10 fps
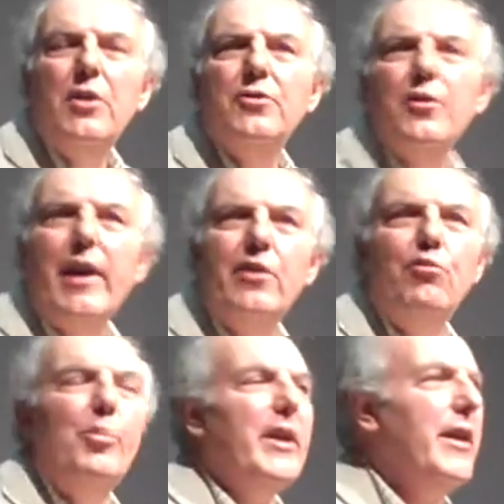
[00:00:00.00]
so that it
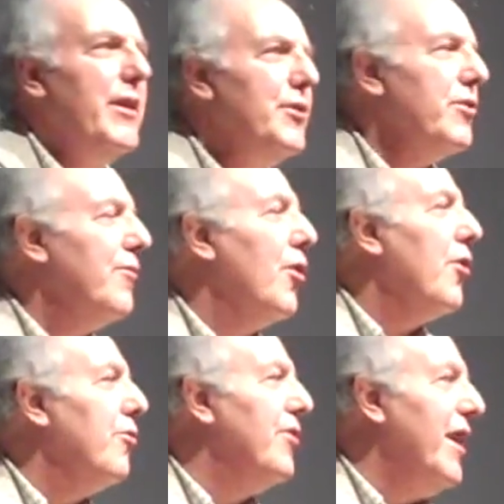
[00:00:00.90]
will be easier for
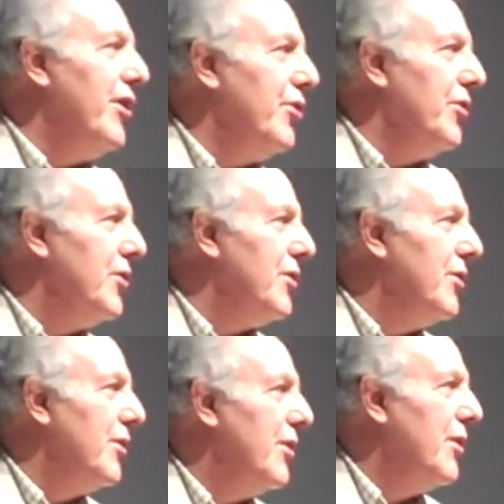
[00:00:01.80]
other nations
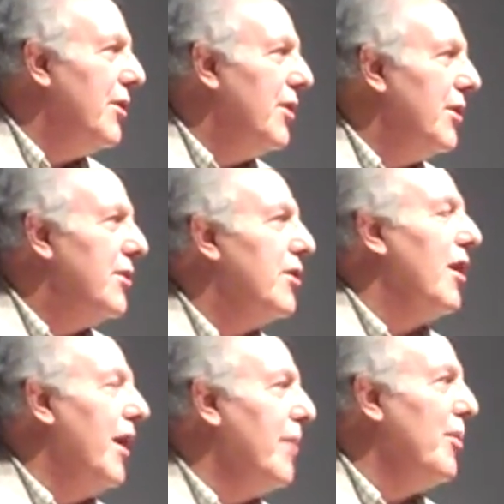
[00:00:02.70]
to
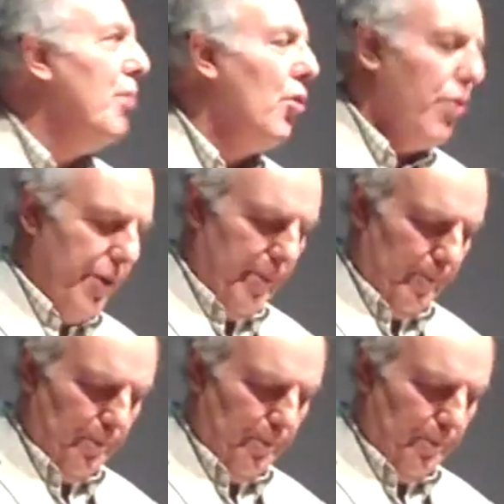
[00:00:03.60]
climb aboard.